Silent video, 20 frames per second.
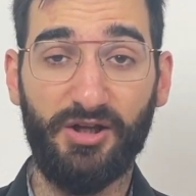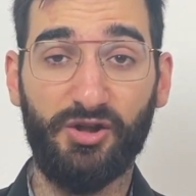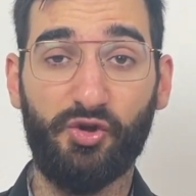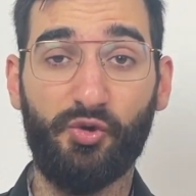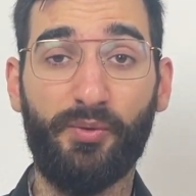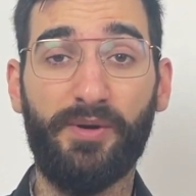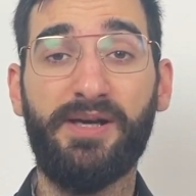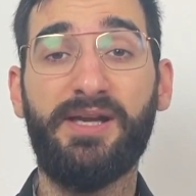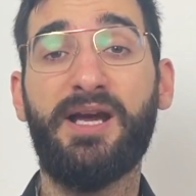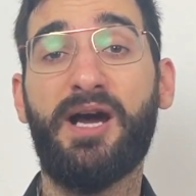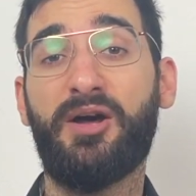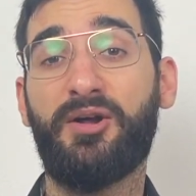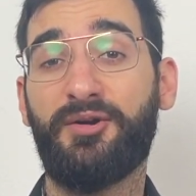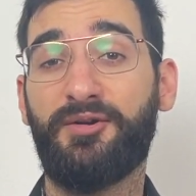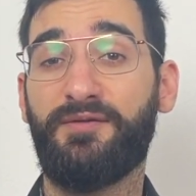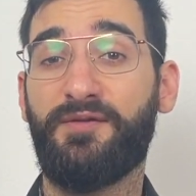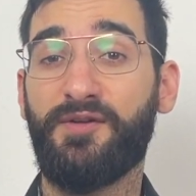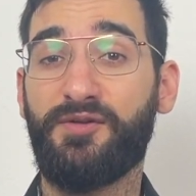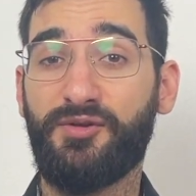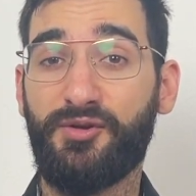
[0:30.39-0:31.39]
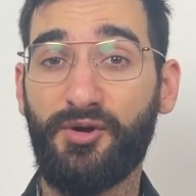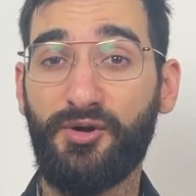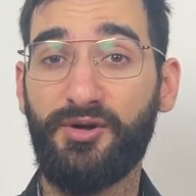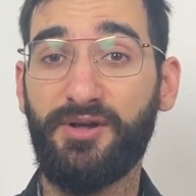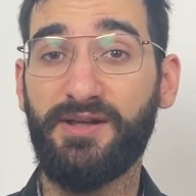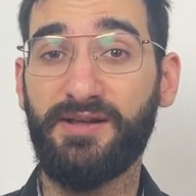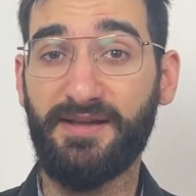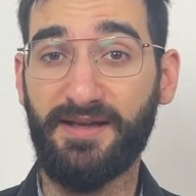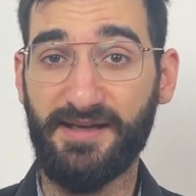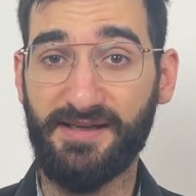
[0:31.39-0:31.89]
20 out of the
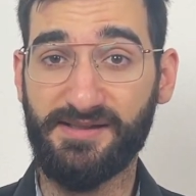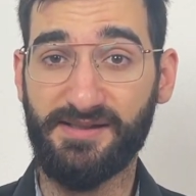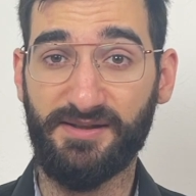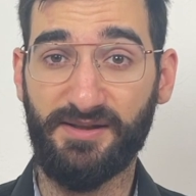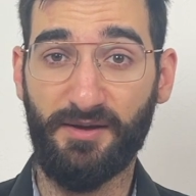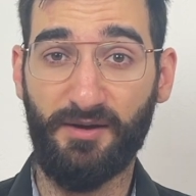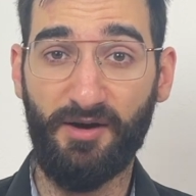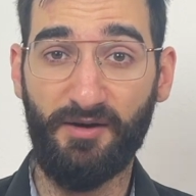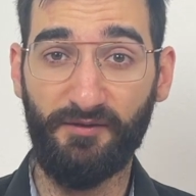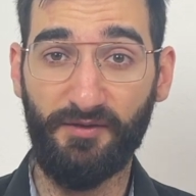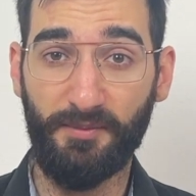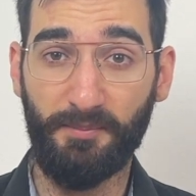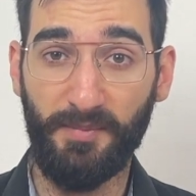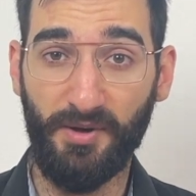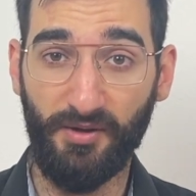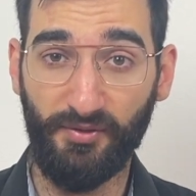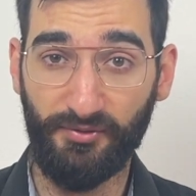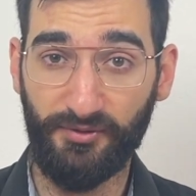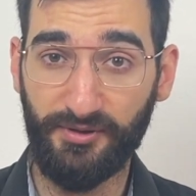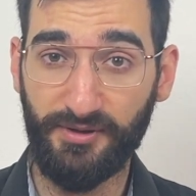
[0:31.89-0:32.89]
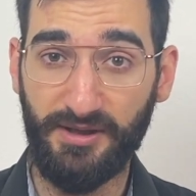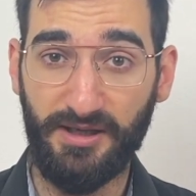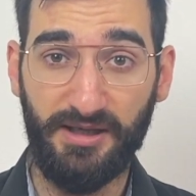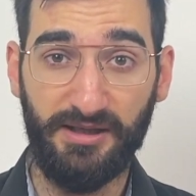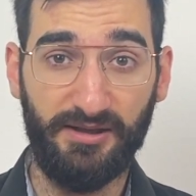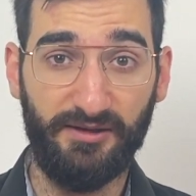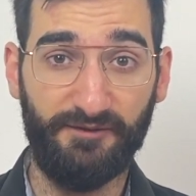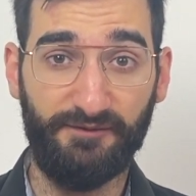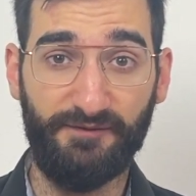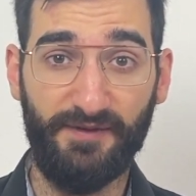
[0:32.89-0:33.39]
30 days of the month,
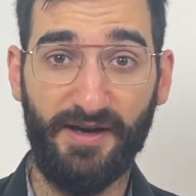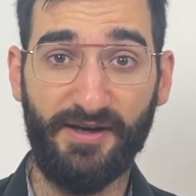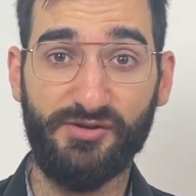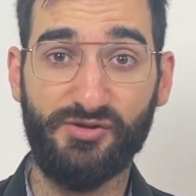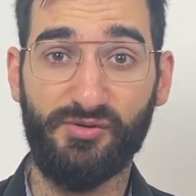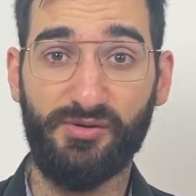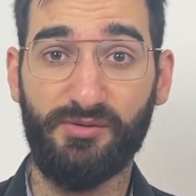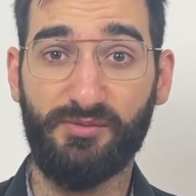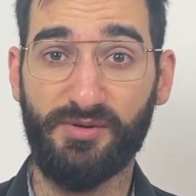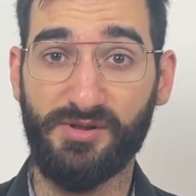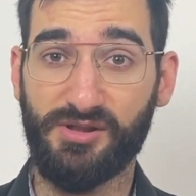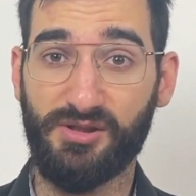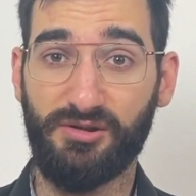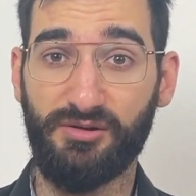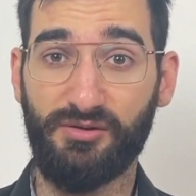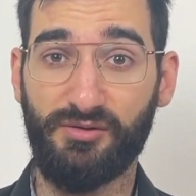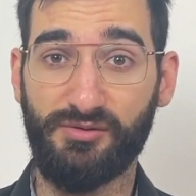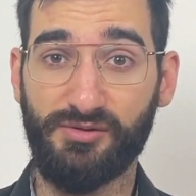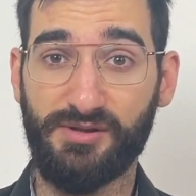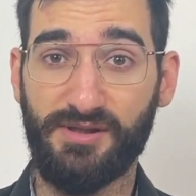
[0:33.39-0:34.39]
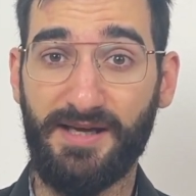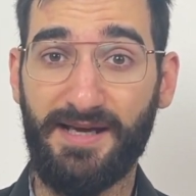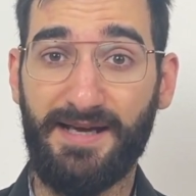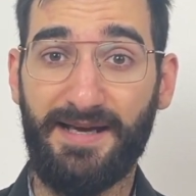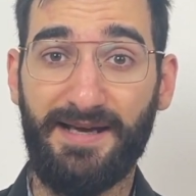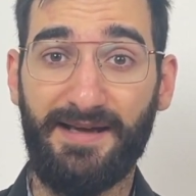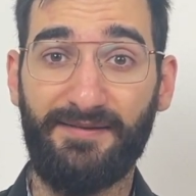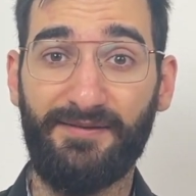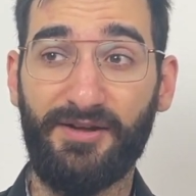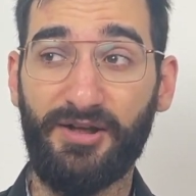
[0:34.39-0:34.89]
the factory was closed,
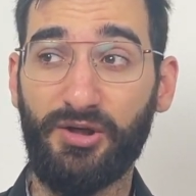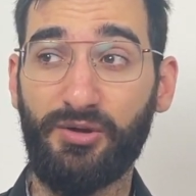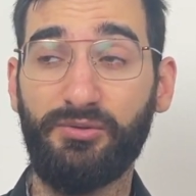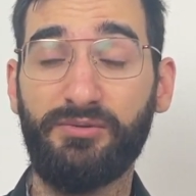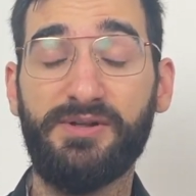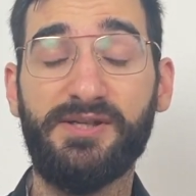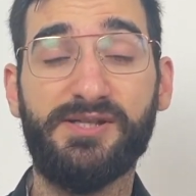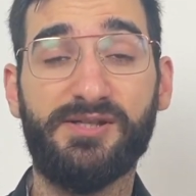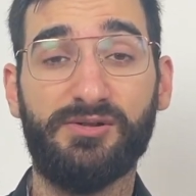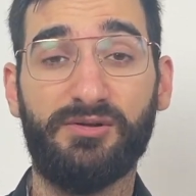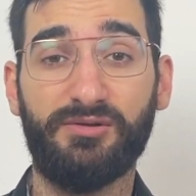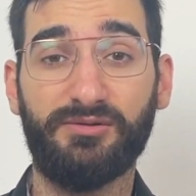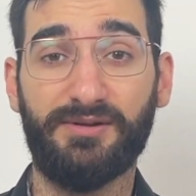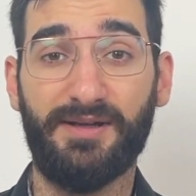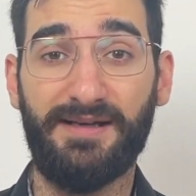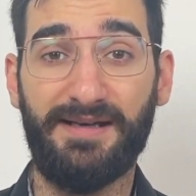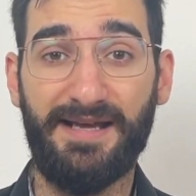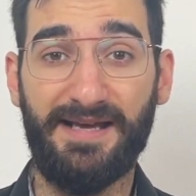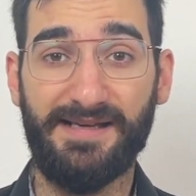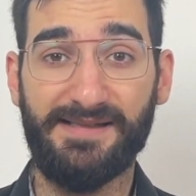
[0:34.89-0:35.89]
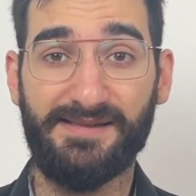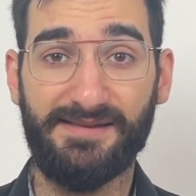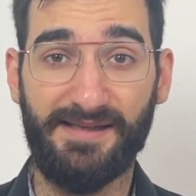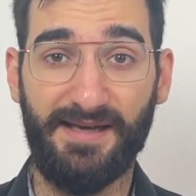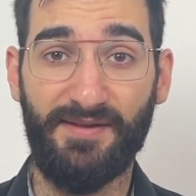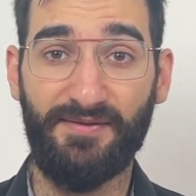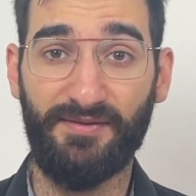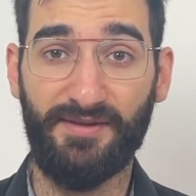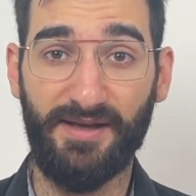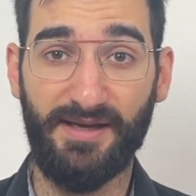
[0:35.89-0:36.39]
and they only sold the last
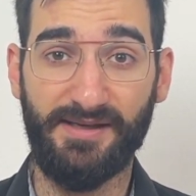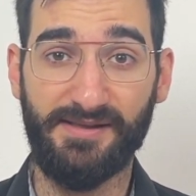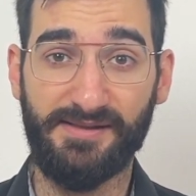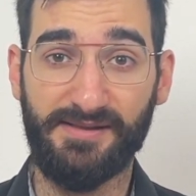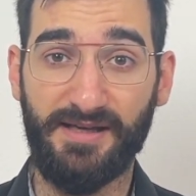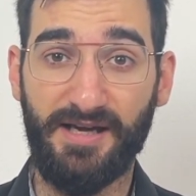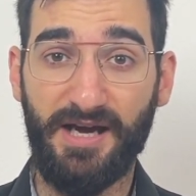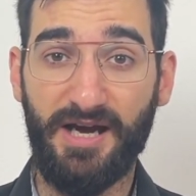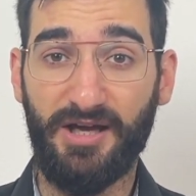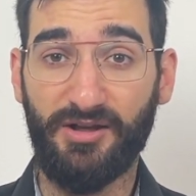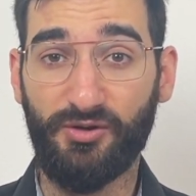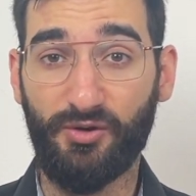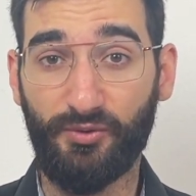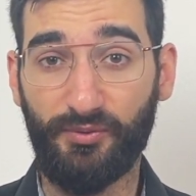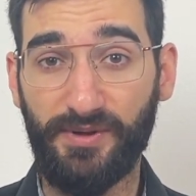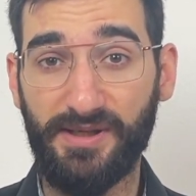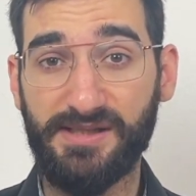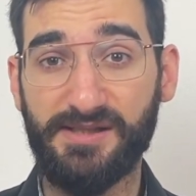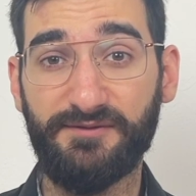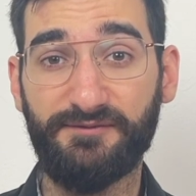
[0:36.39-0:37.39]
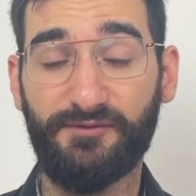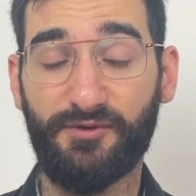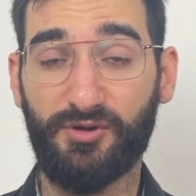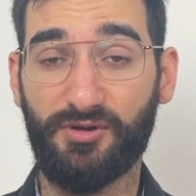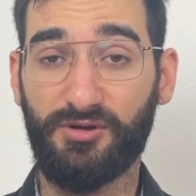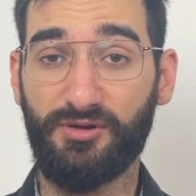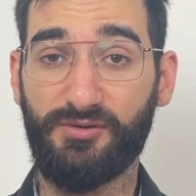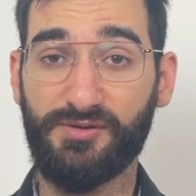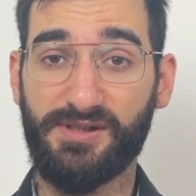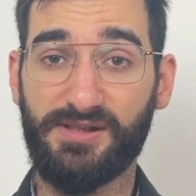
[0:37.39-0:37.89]
10 days. The reason for
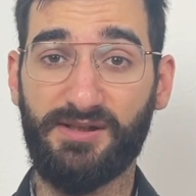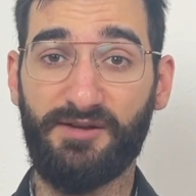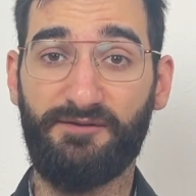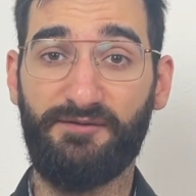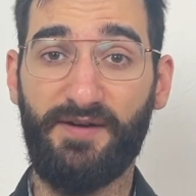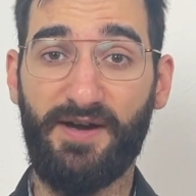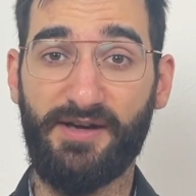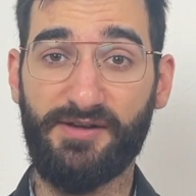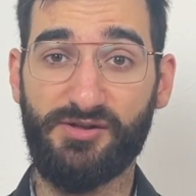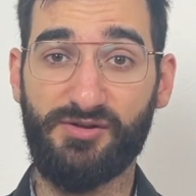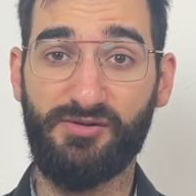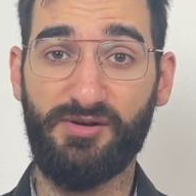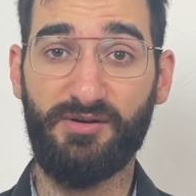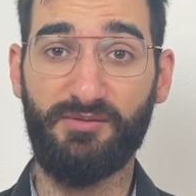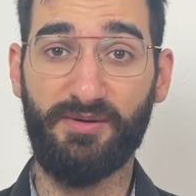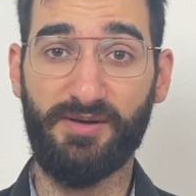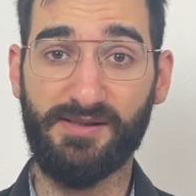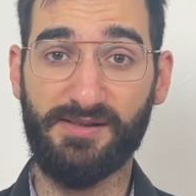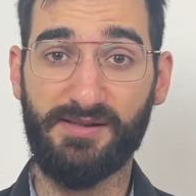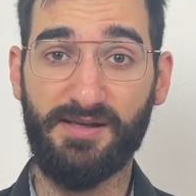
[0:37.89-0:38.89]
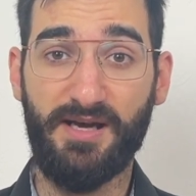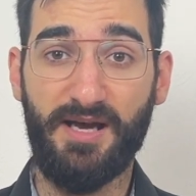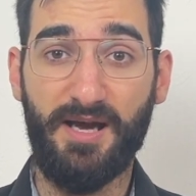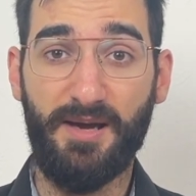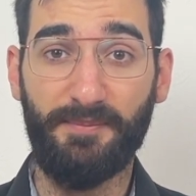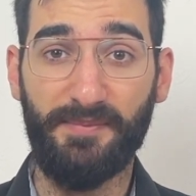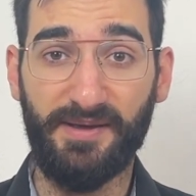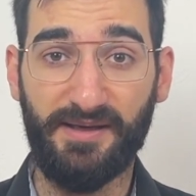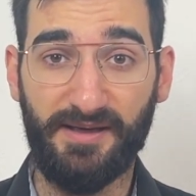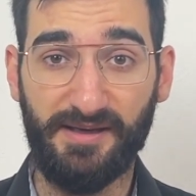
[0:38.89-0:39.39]
closing the factory was
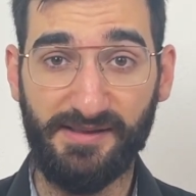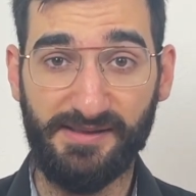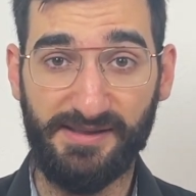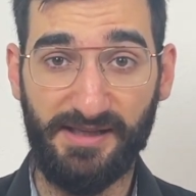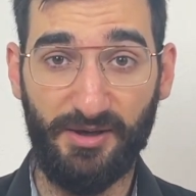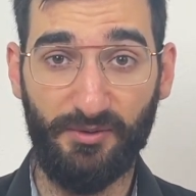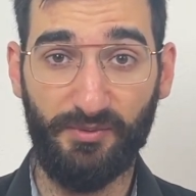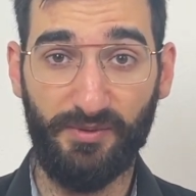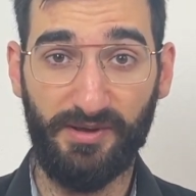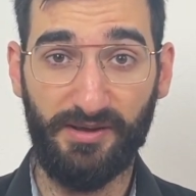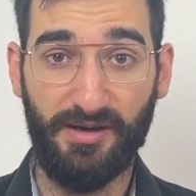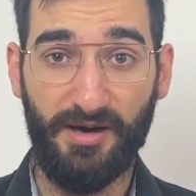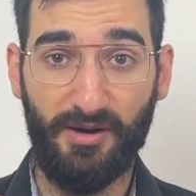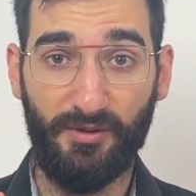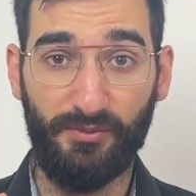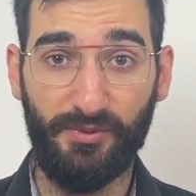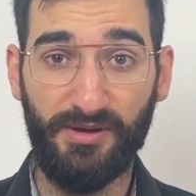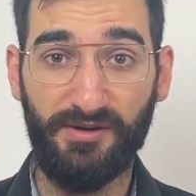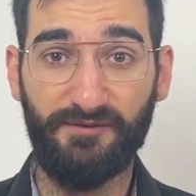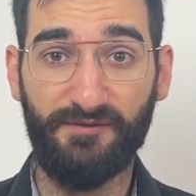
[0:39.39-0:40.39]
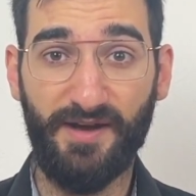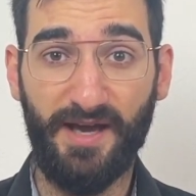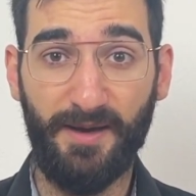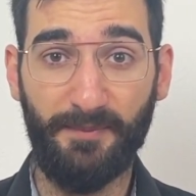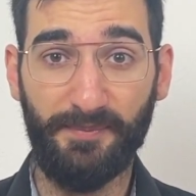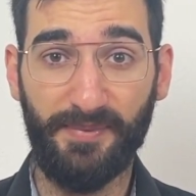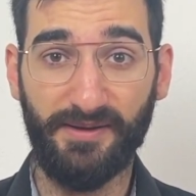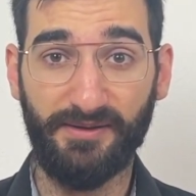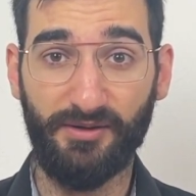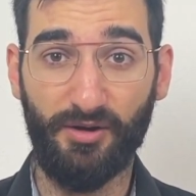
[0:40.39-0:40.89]
because they were
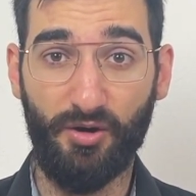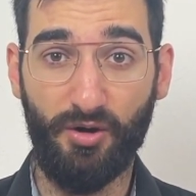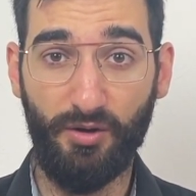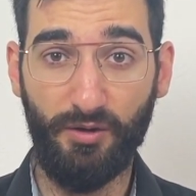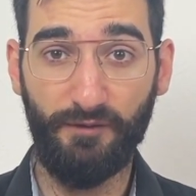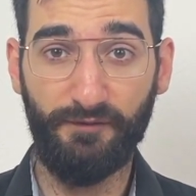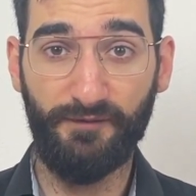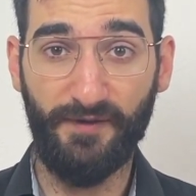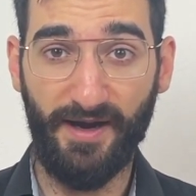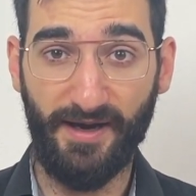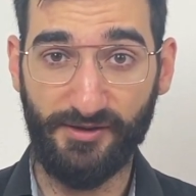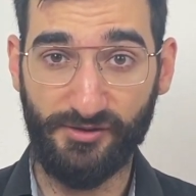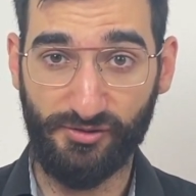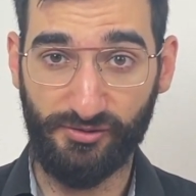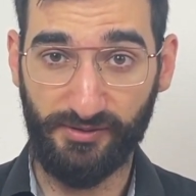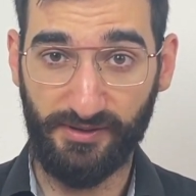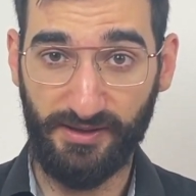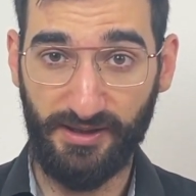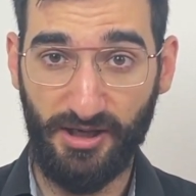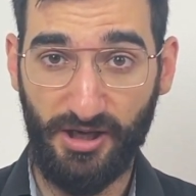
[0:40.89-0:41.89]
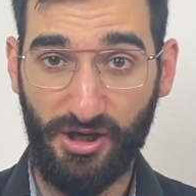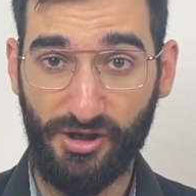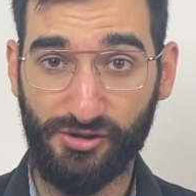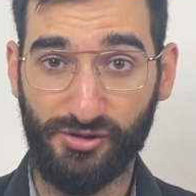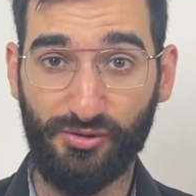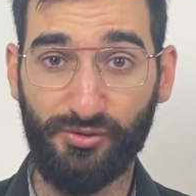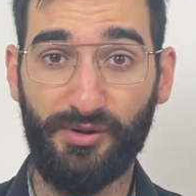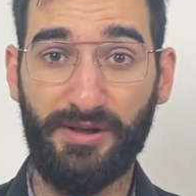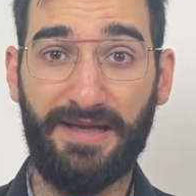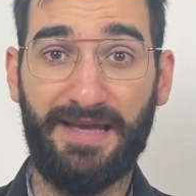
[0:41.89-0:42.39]
revamping the whole factory
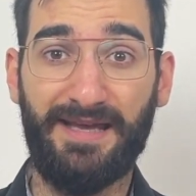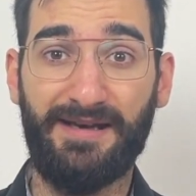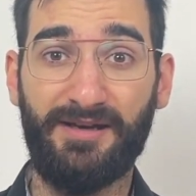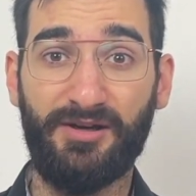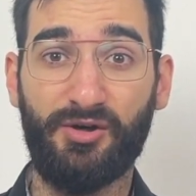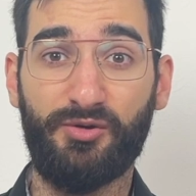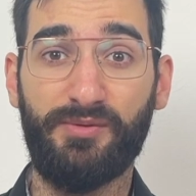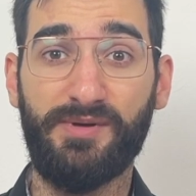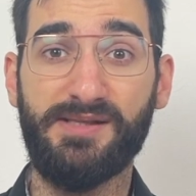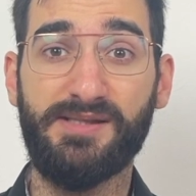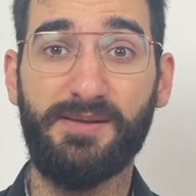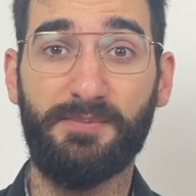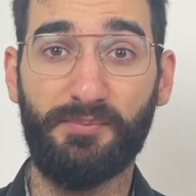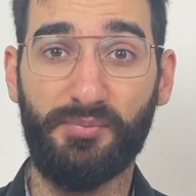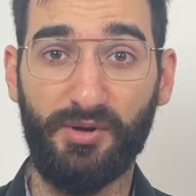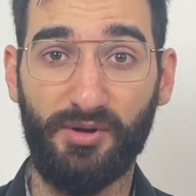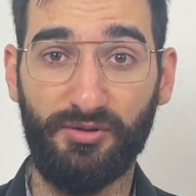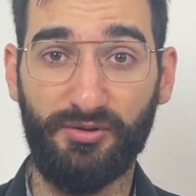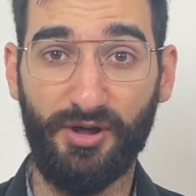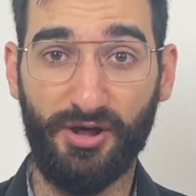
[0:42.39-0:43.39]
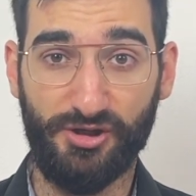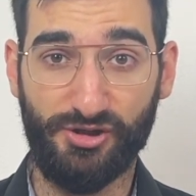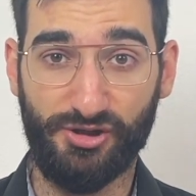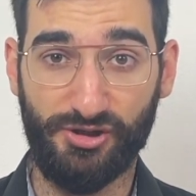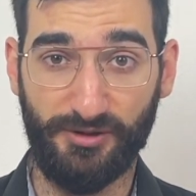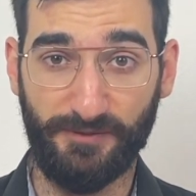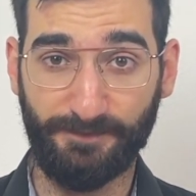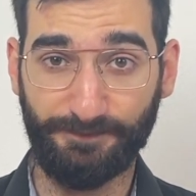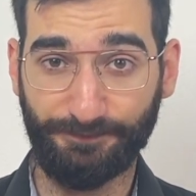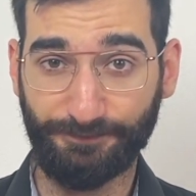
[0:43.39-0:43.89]
so they can increase the
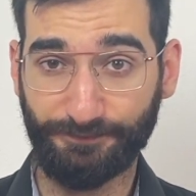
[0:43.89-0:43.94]
production.